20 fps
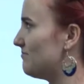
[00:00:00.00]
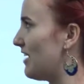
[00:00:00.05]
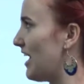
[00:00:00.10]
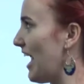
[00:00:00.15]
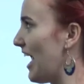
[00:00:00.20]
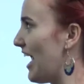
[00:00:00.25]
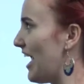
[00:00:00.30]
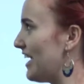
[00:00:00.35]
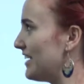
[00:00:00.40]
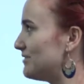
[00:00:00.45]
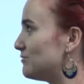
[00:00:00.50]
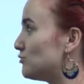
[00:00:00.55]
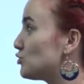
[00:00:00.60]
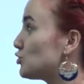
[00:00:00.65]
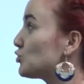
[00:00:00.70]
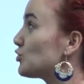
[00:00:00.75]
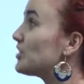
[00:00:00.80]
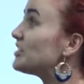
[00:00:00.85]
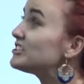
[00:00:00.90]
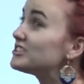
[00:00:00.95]
a
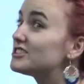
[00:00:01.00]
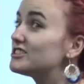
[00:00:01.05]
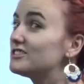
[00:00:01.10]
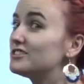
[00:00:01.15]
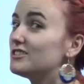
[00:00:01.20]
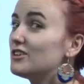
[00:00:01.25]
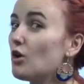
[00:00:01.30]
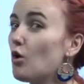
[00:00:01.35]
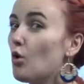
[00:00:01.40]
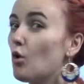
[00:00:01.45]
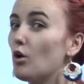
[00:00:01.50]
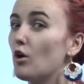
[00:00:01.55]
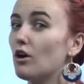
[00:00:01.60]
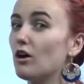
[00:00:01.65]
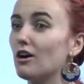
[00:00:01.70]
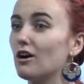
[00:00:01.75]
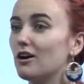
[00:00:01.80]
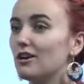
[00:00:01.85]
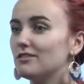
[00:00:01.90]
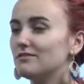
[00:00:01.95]
treat
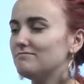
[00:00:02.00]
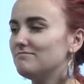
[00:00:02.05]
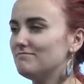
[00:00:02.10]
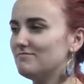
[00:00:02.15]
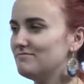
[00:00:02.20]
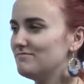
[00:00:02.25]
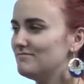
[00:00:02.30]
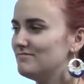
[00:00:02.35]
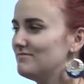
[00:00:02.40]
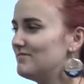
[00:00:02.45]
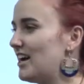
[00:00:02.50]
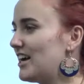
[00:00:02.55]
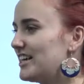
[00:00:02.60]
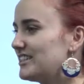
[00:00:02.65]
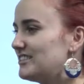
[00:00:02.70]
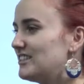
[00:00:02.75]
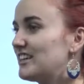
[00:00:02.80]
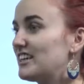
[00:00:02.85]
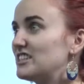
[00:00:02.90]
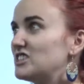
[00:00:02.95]
or I guess
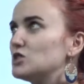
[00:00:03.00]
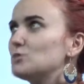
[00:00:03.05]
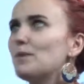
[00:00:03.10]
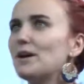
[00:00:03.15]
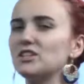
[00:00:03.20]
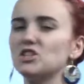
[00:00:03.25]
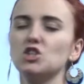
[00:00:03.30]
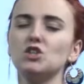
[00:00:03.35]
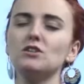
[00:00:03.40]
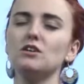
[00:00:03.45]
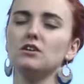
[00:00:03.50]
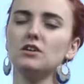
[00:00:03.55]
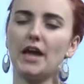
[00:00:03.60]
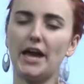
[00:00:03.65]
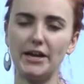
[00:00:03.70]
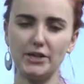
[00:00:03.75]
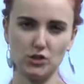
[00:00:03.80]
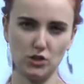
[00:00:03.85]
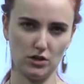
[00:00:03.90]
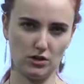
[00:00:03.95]
like a special
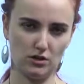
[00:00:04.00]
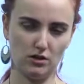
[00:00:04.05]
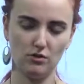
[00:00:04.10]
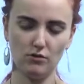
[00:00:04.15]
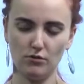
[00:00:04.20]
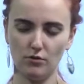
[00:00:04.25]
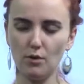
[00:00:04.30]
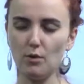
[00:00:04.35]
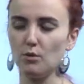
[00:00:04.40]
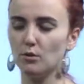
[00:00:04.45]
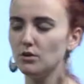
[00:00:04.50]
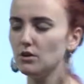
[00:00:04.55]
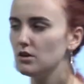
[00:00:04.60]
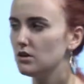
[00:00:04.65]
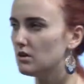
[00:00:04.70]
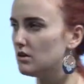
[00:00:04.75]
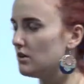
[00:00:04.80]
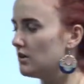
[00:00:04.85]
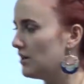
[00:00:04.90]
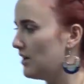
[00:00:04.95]
occasion food.
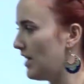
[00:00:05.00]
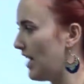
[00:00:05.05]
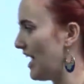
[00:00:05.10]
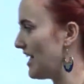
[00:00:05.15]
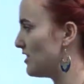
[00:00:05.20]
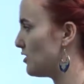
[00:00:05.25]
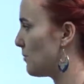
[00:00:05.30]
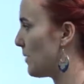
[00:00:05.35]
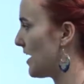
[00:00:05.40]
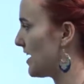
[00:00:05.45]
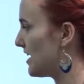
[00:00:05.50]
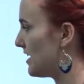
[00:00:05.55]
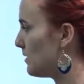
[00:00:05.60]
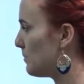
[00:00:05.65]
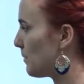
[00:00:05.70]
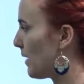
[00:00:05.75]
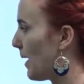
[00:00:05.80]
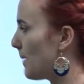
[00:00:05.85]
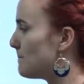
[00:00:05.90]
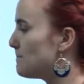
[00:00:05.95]
And you make it
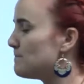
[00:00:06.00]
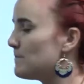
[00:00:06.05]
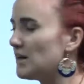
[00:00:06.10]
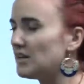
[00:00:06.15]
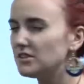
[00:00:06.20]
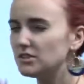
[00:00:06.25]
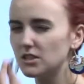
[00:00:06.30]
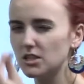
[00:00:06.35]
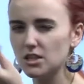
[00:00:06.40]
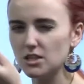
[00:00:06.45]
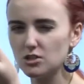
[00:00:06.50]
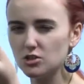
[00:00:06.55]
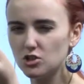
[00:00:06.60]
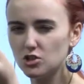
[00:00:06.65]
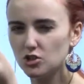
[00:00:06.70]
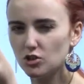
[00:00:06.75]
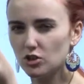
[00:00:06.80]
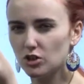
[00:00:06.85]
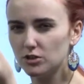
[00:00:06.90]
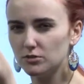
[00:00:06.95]
by melting
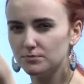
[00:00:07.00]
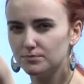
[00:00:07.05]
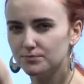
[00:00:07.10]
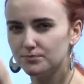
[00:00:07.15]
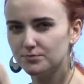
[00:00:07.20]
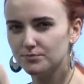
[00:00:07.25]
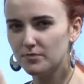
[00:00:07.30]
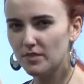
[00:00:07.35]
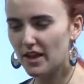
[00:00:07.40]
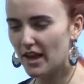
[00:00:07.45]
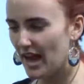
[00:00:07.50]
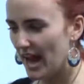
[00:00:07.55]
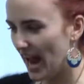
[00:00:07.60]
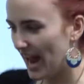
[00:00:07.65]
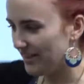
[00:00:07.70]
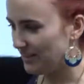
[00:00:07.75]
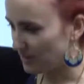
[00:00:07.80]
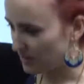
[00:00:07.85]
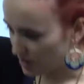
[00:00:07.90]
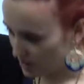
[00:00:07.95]
sugar
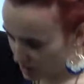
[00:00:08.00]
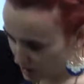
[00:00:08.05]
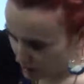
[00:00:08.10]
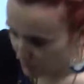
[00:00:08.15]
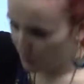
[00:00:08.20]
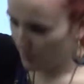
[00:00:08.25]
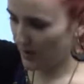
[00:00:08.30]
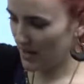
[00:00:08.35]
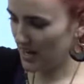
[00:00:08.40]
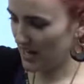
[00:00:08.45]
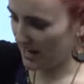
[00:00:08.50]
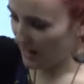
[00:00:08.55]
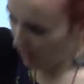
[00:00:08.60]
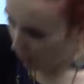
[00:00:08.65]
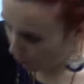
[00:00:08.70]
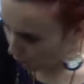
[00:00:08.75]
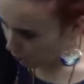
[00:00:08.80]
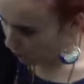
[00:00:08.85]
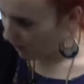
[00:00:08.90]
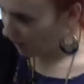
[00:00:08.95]
and then spinning a
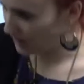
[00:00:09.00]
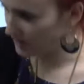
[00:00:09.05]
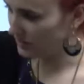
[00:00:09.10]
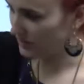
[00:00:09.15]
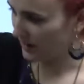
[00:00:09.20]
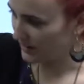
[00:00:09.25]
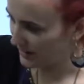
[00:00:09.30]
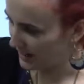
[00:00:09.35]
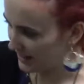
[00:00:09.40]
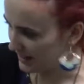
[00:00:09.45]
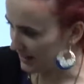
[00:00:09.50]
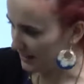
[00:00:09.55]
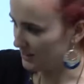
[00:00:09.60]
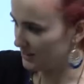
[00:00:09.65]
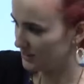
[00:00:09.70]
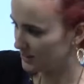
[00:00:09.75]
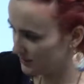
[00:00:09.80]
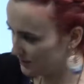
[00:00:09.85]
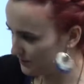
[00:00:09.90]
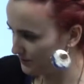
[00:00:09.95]
wand around like
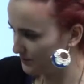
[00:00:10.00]
this